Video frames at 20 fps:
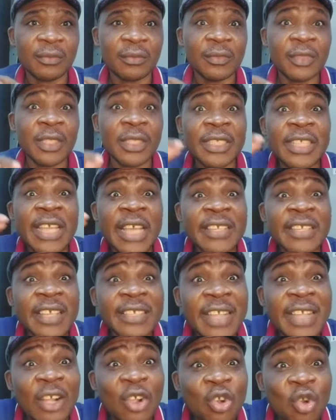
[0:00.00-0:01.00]
The
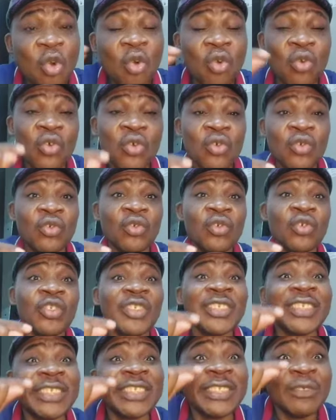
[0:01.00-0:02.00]
DSS and co,
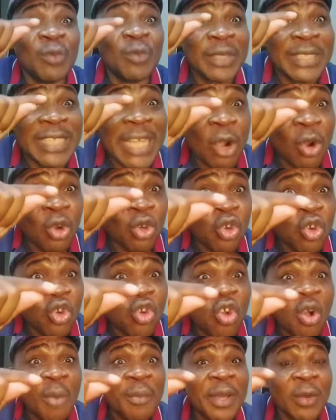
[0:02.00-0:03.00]
with their unknown
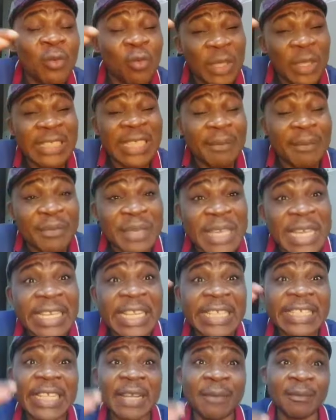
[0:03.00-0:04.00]
gunmen, went and
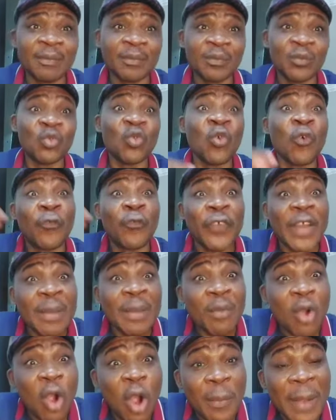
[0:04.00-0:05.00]
beheaded them to frame
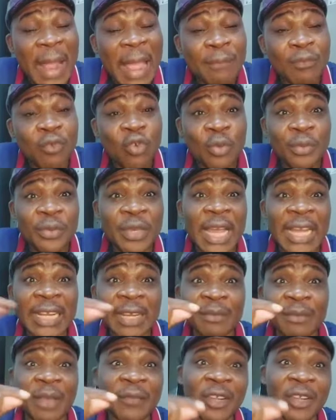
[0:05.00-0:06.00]
up IPOB and the
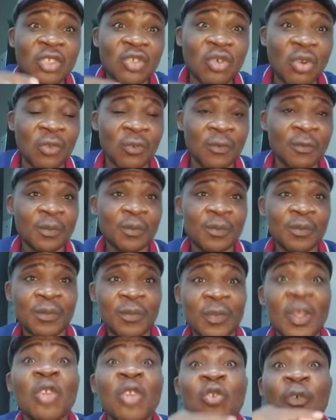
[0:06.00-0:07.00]
Biafra struggle,
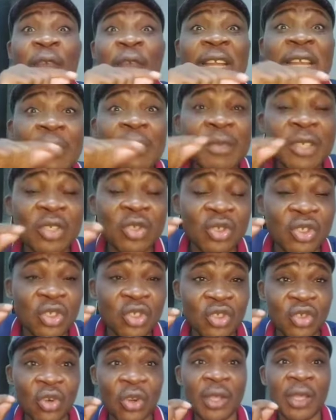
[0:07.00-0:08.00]
not to find a means to
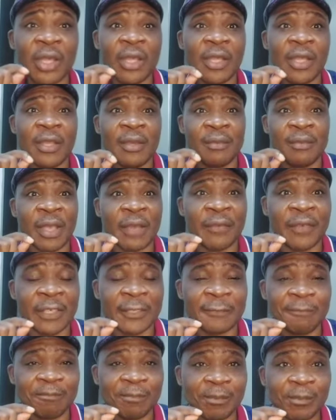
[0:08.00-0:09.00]
destroy Biafra.
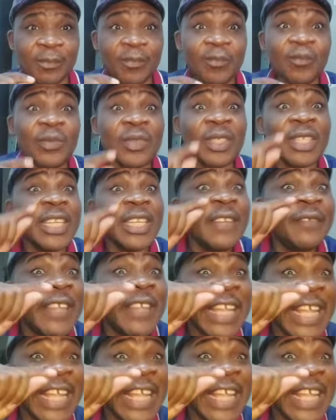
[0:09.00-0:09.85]
If they